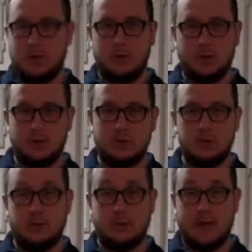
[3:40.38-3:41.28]
what you
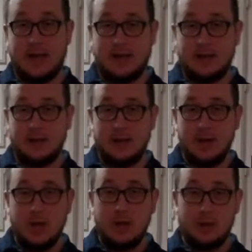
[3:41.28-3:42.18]
do, if you're adding
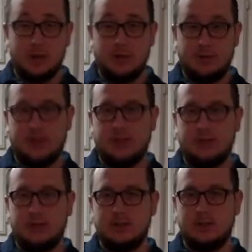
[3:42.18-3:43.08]
good
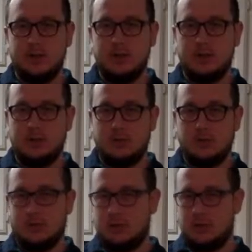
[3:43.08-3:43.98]
things to
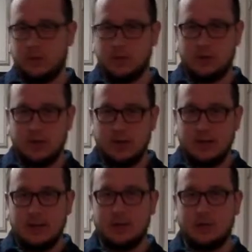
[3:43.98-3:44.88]
what you're
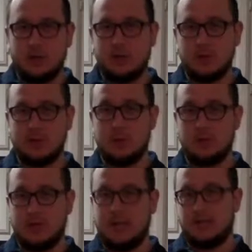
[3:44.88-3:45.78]
cooking, it's always going to
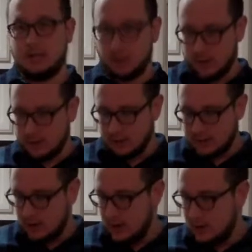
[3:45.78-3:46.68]
taste good.
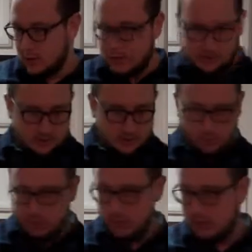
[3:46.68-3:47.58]
So at this
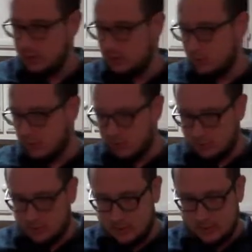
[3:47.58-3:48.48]
point, you should
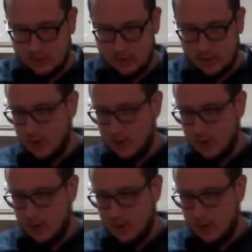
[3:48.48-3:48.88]
be